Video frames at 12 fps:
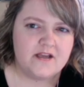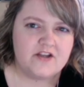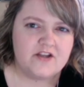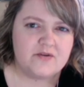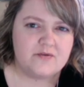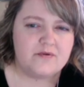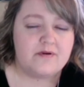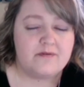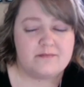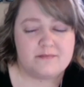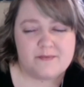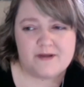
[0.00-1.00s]
You,
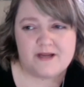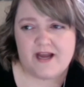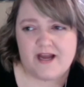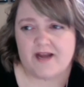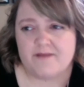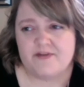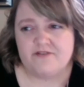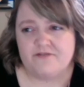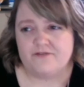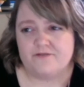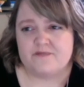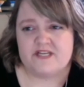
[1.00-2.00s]
I mean,
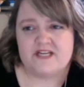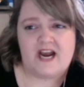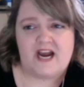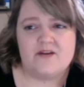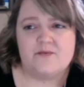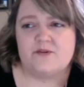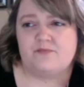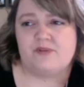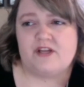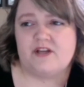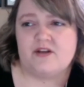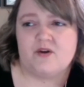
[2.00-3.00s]
for me, I would
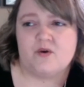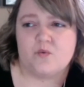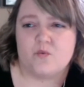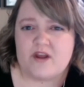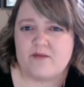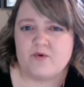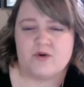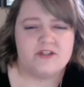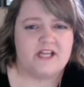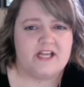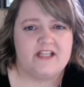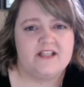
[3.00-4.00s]
be way more
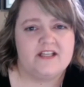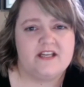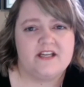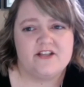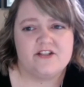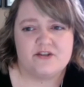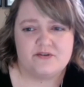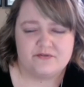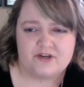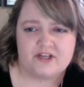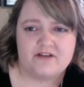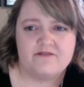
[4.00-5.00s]
likely to
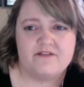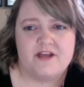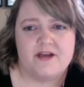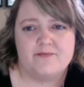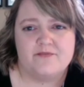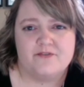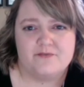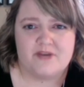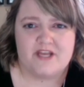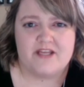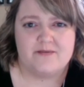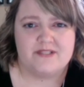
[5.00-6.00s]
forgive them for
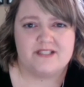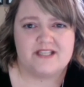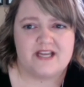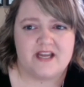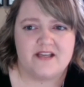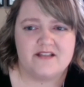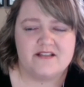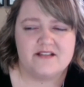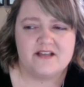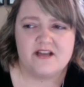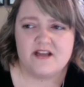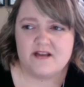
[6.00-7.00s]
making mistakes.
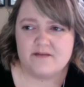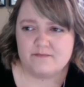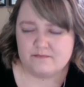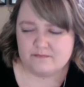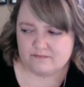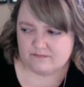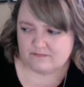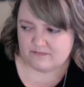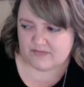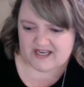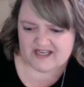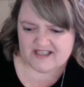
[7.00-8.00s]

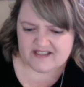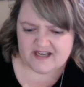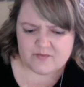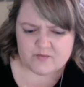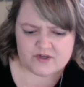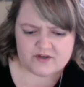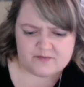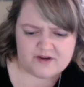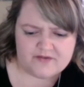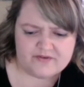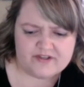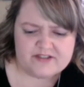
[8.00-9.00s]
Anytime one of my
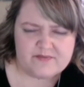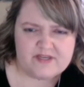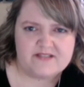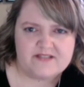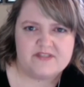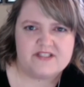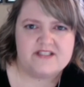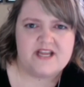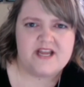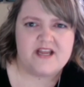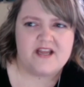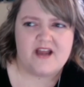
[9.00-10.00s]
friends makes a
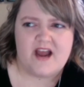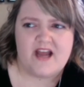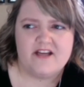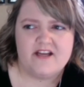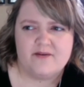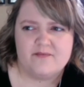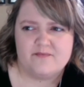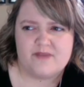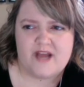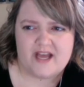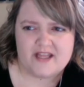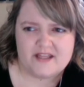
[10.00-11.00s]
mistake, I come
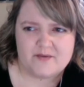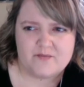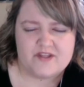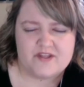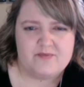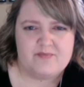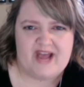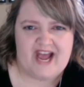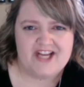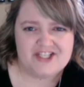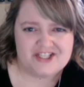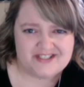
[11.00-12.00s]
at them with
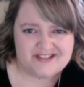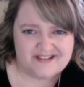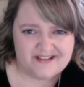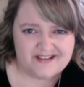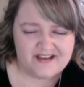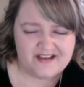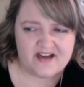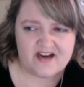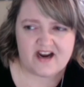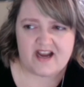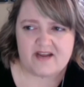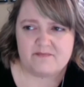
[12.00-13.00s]
compassion.
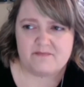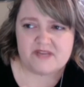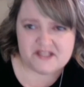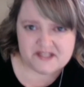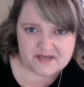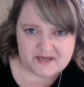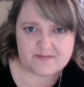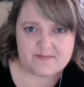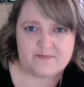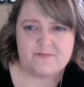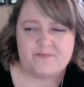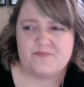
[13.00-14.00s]
I meet
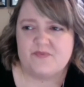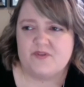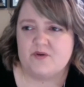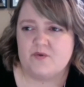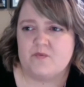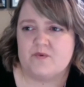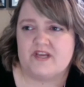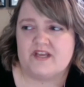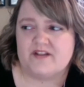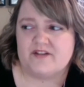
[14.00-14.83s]
them with